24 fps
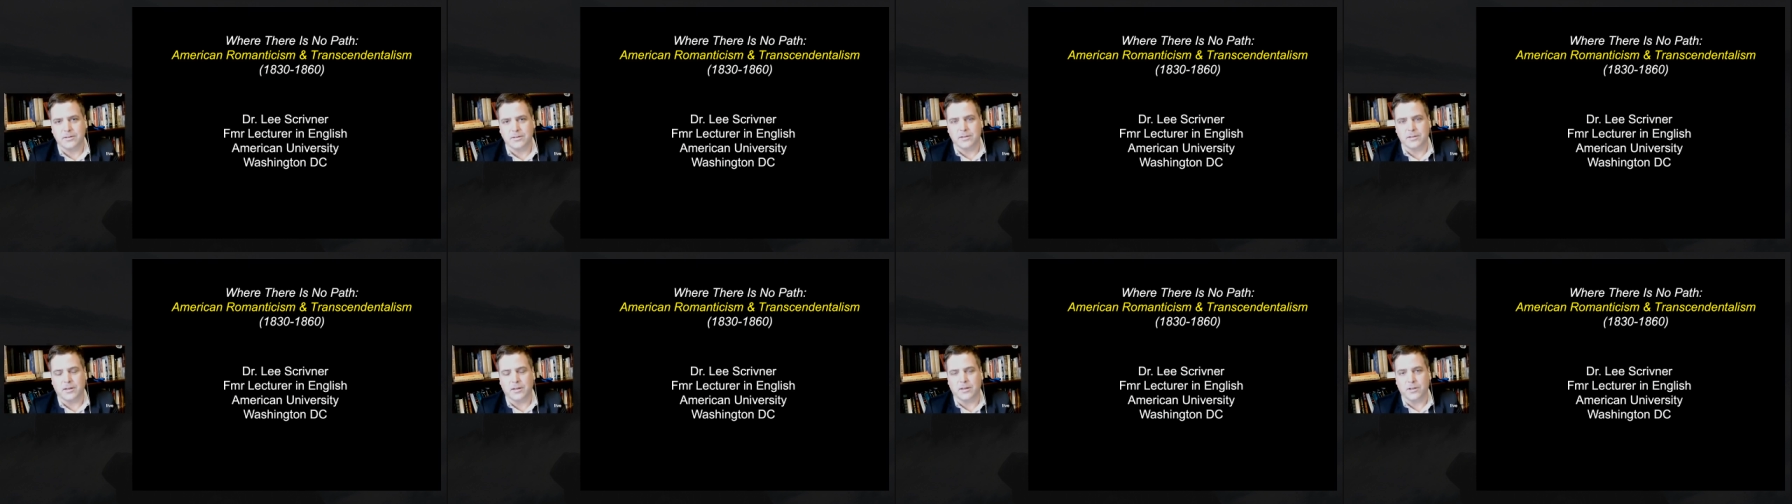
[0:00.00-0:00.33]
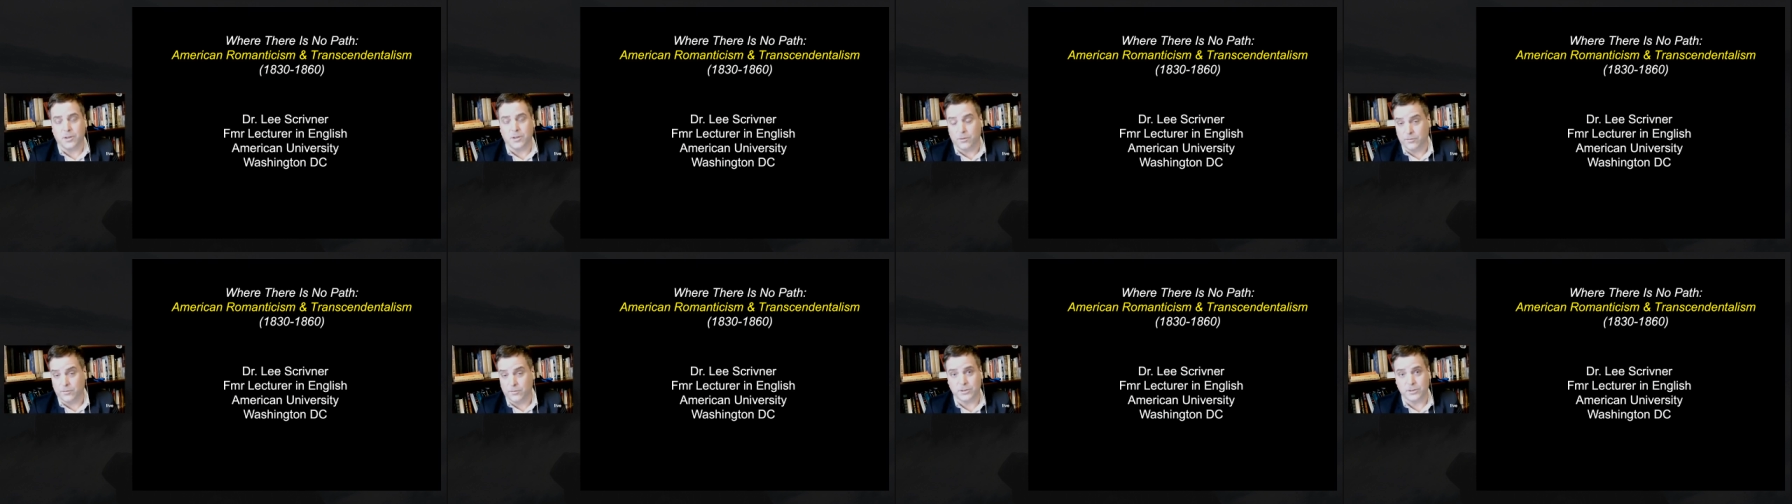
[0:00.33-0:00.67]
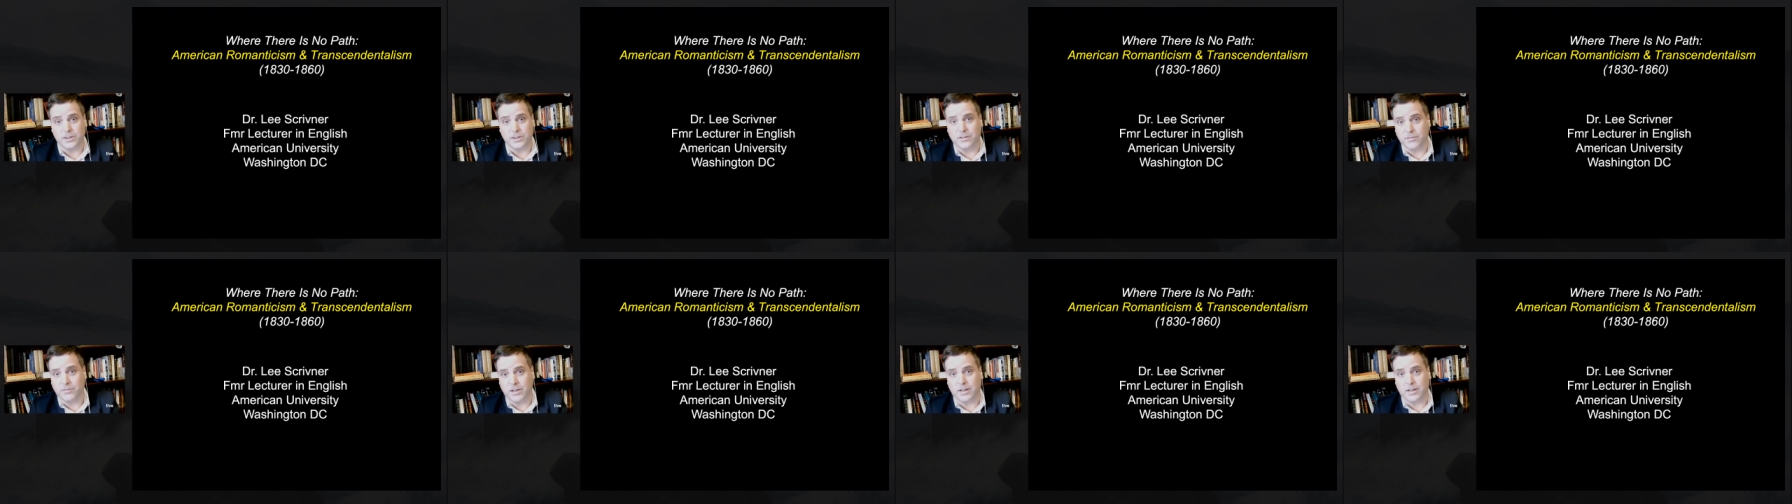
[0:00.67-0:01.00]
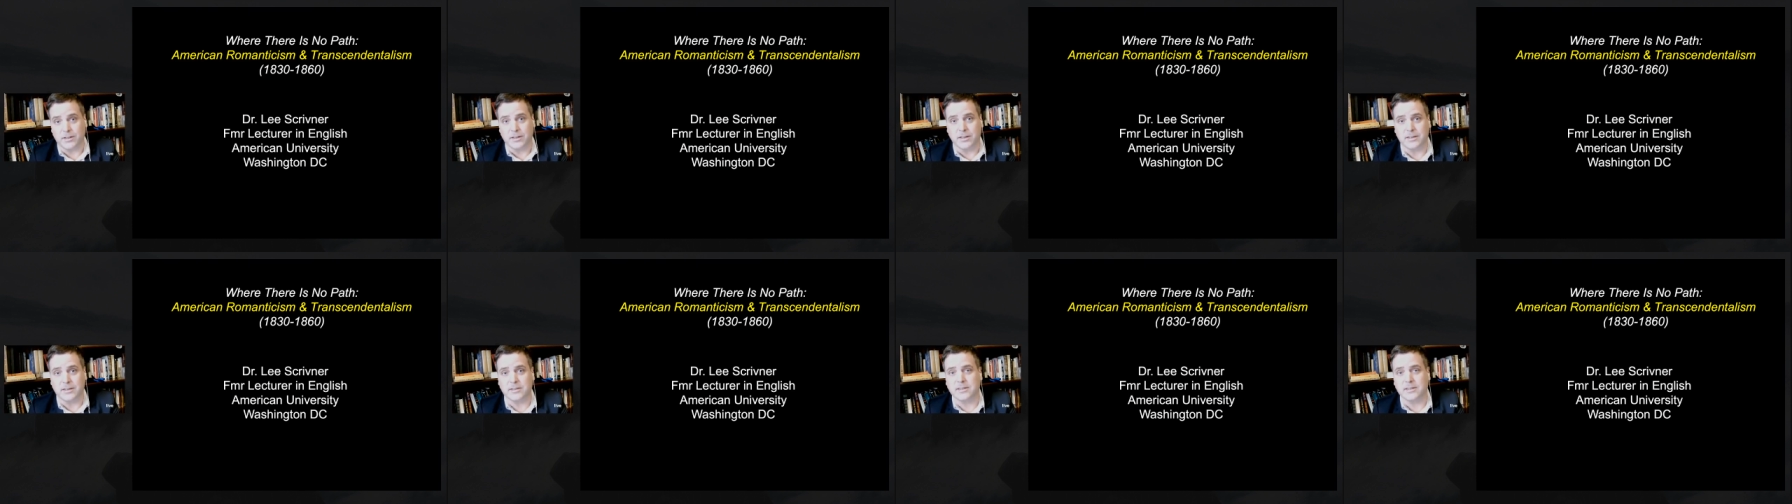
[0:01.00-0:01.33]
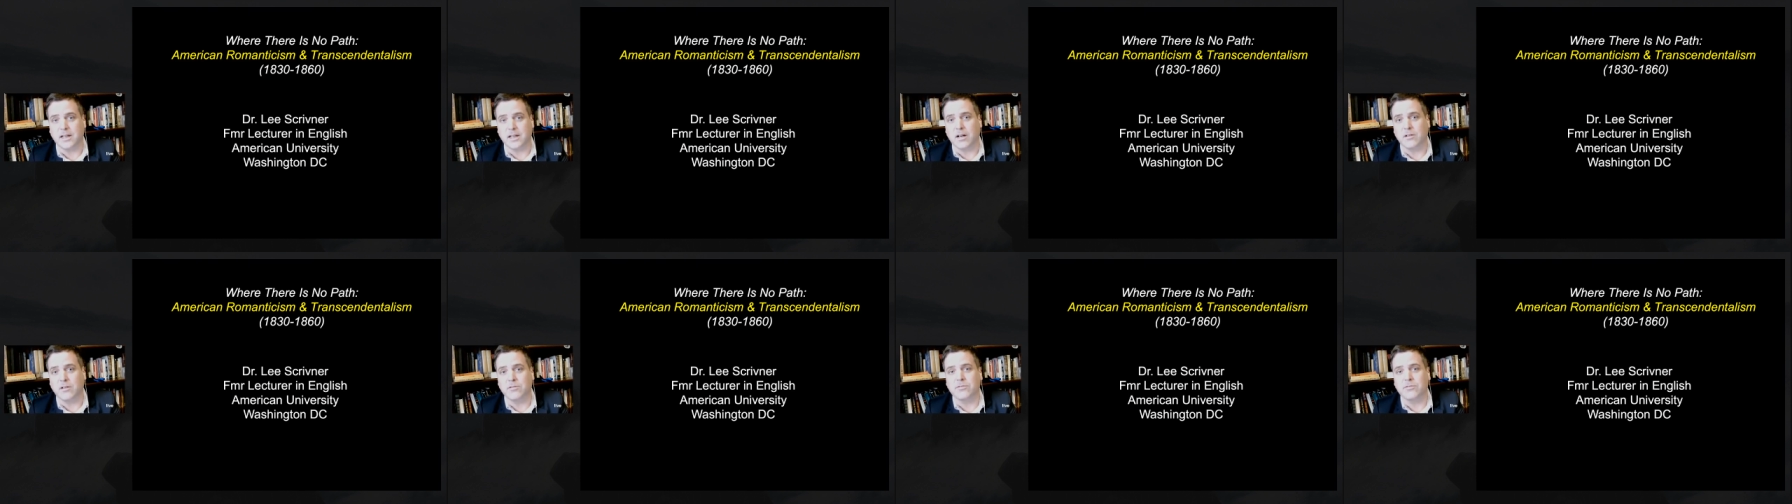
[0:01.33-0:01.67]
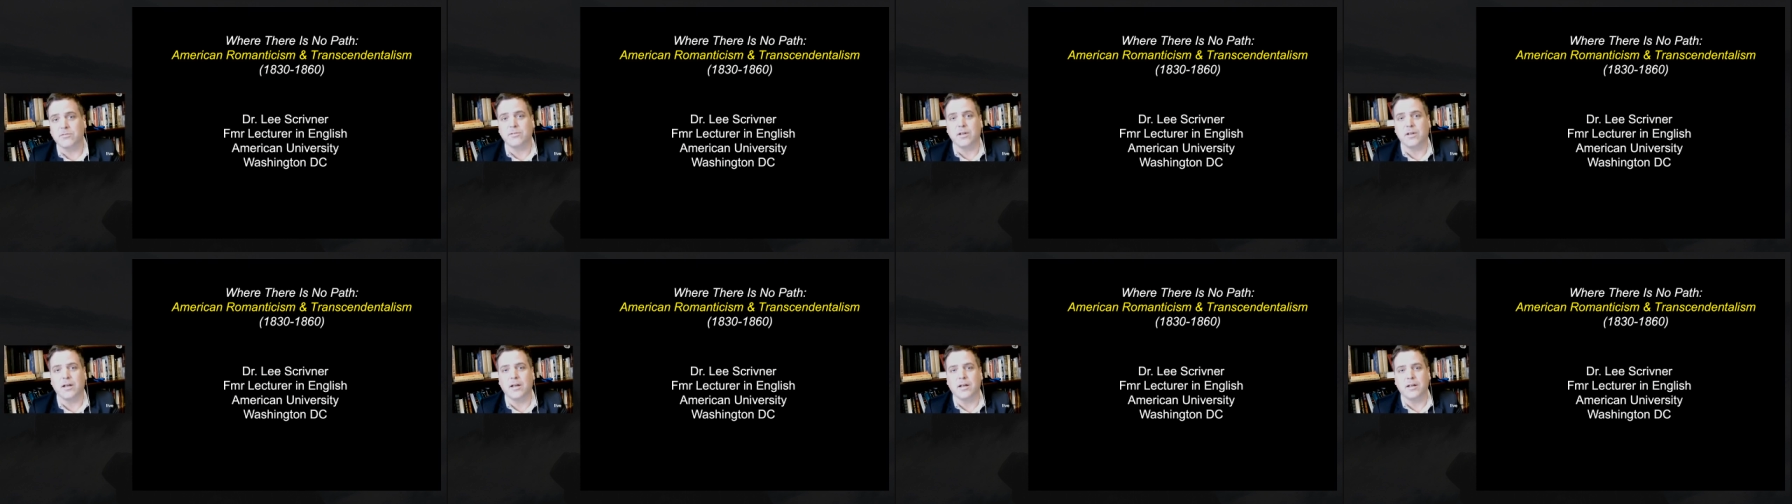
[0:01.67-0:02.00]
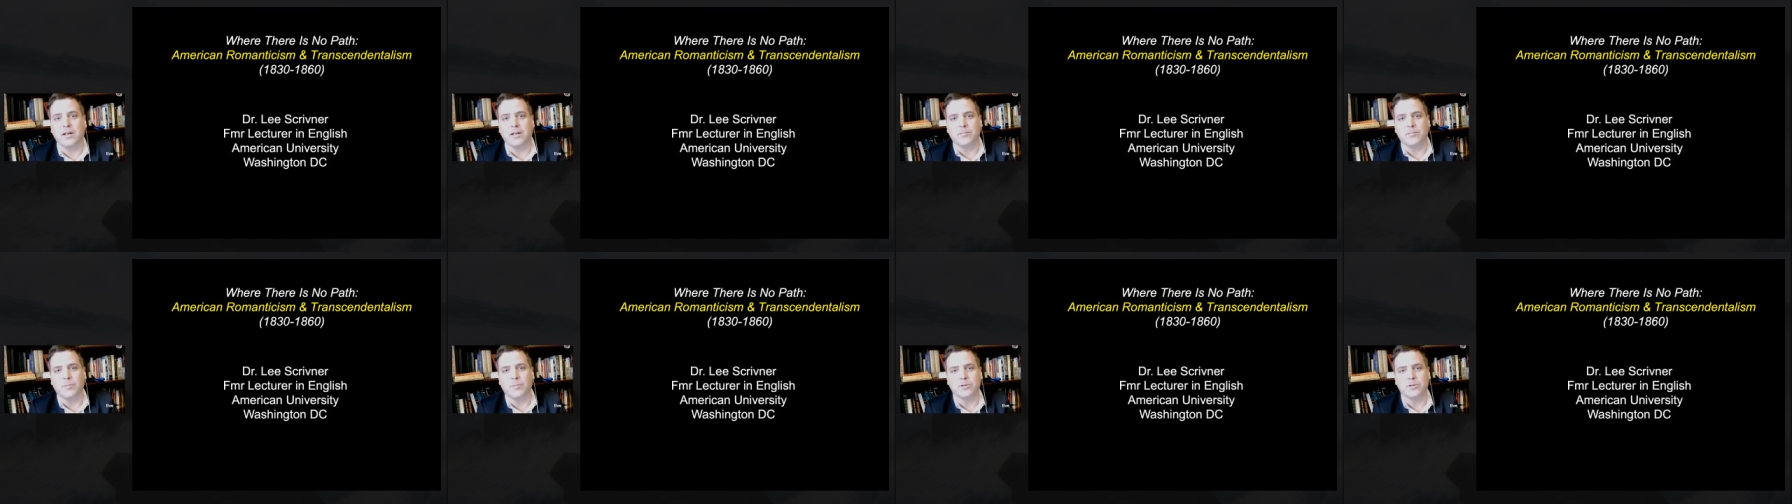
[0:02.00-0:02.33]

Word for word: the University of London itself. And